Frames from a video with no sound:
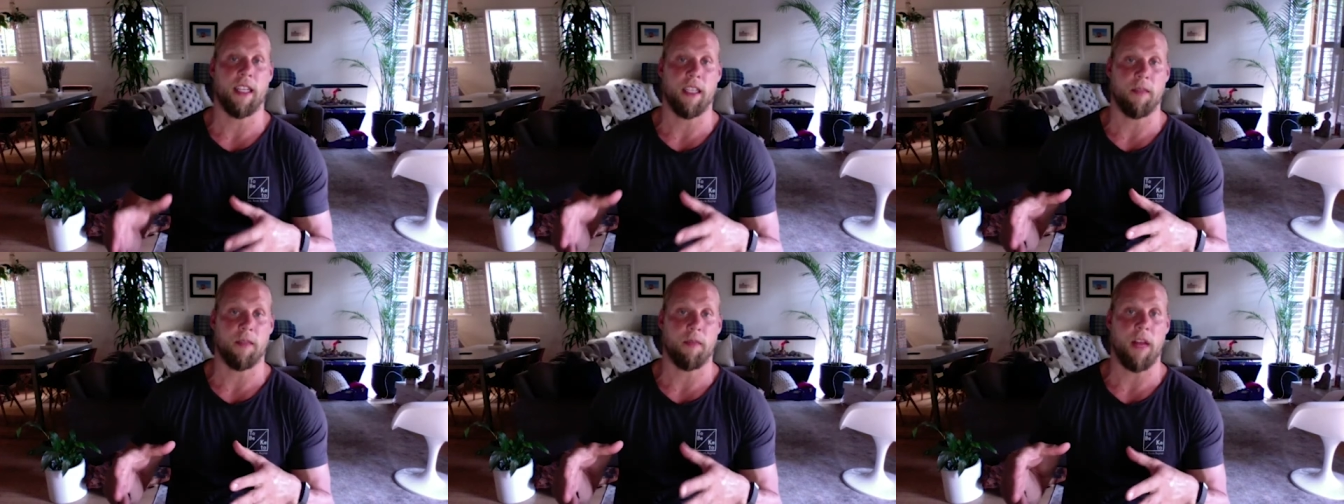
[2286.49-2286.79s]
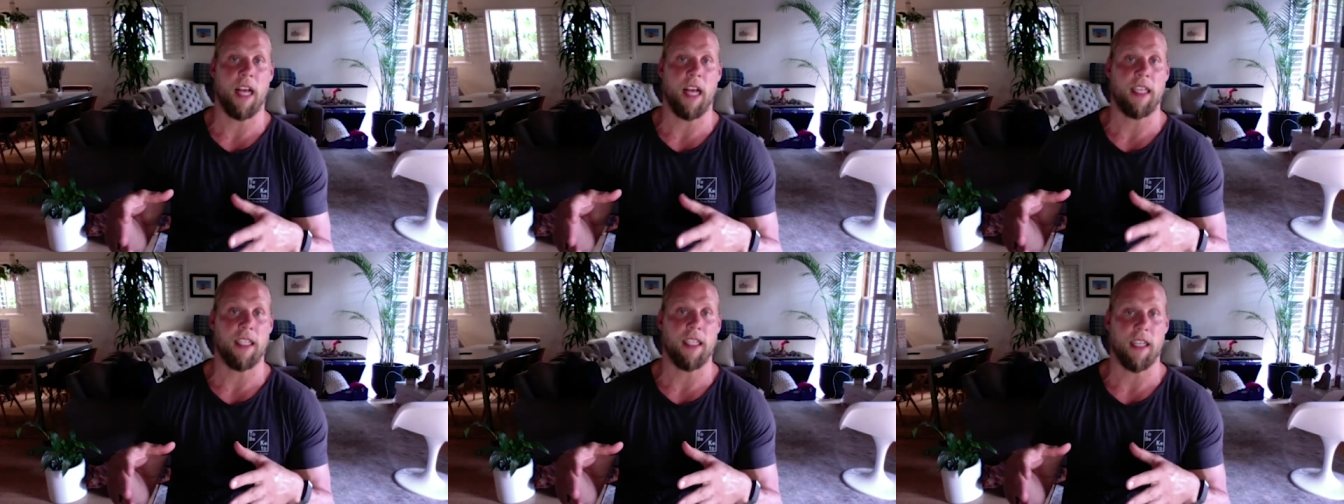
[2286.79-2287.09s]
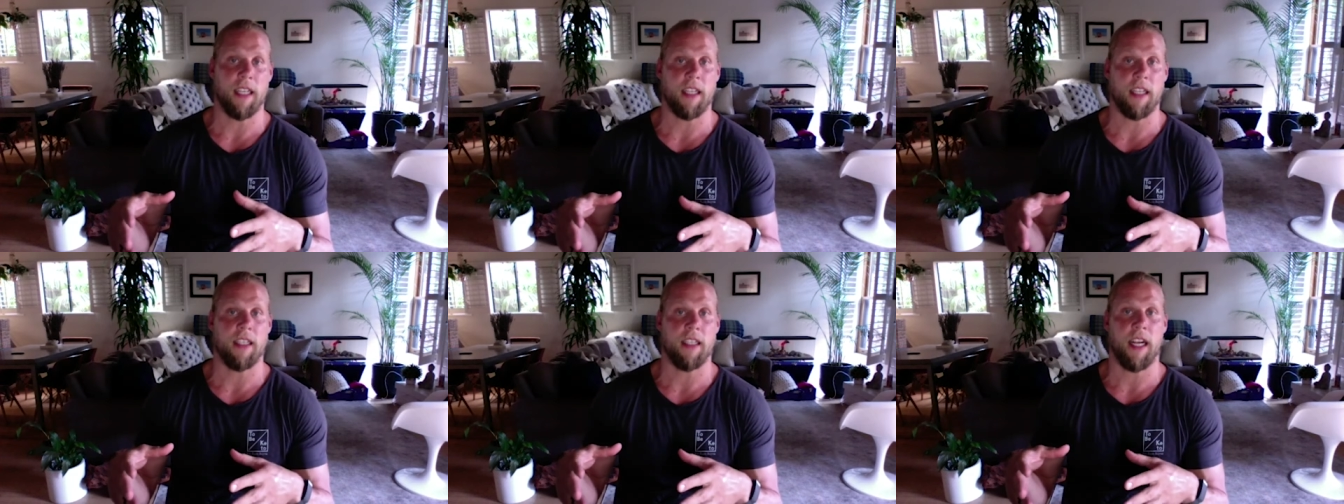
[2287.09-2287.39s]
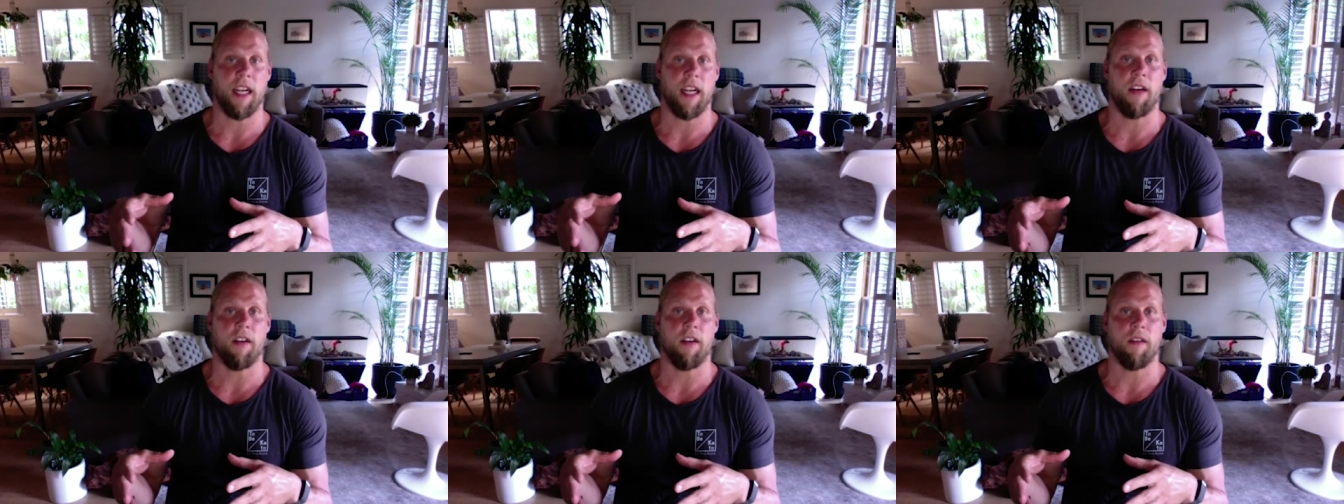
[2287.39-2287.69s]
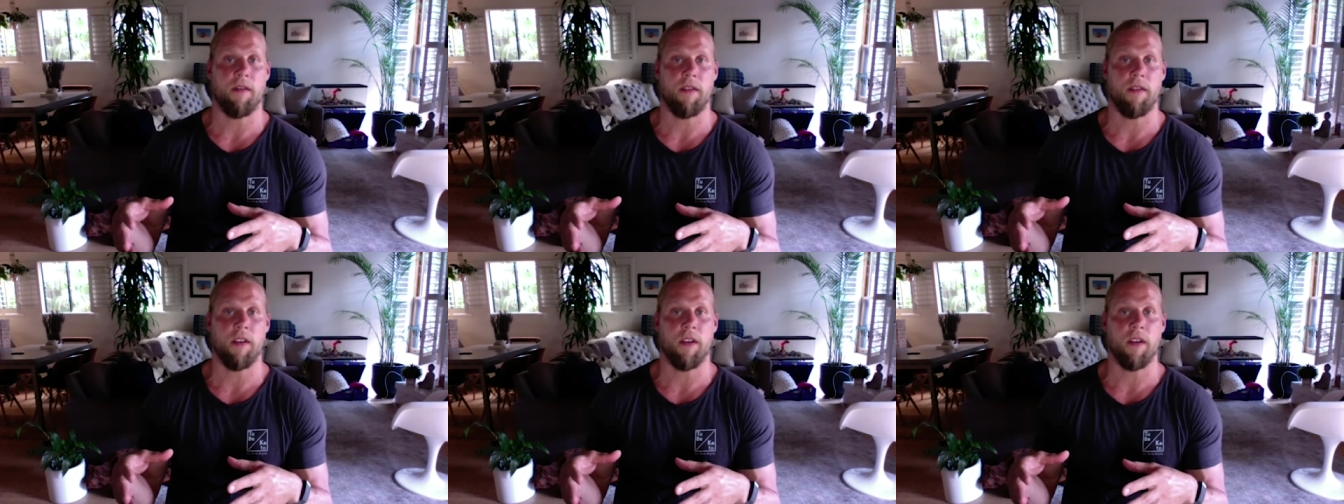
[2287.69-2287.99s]
this plastic container
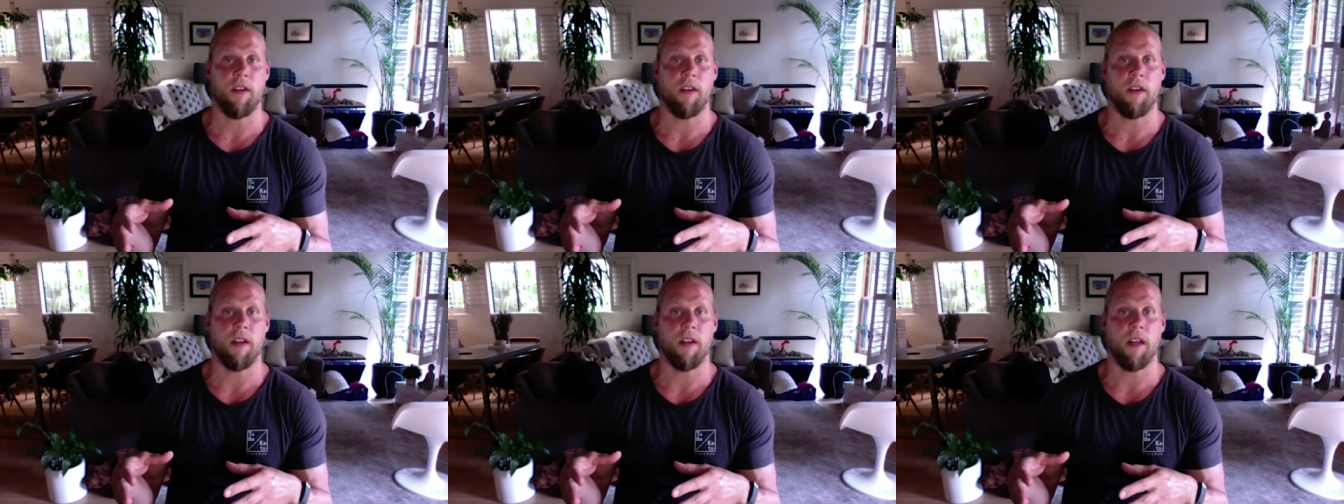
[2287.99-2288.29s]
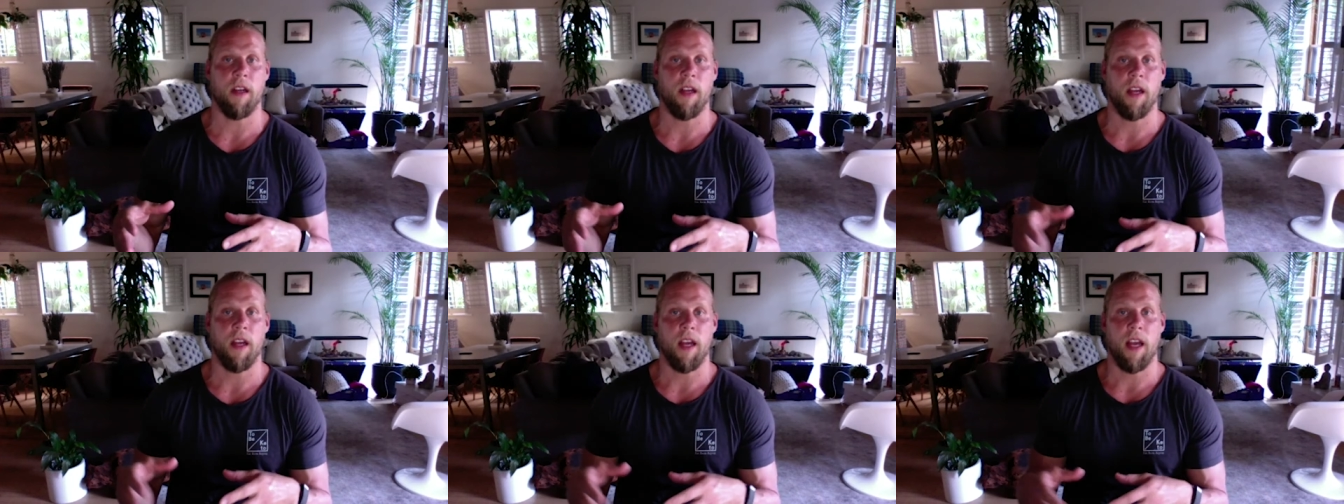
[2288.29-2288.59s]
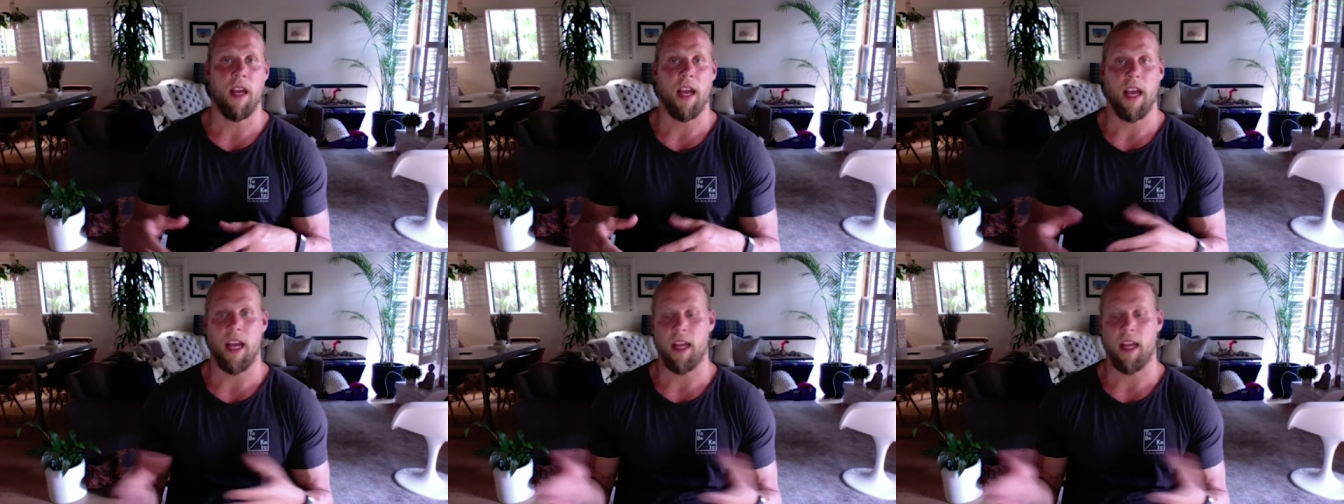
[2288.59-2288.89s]
of food mm-hmm.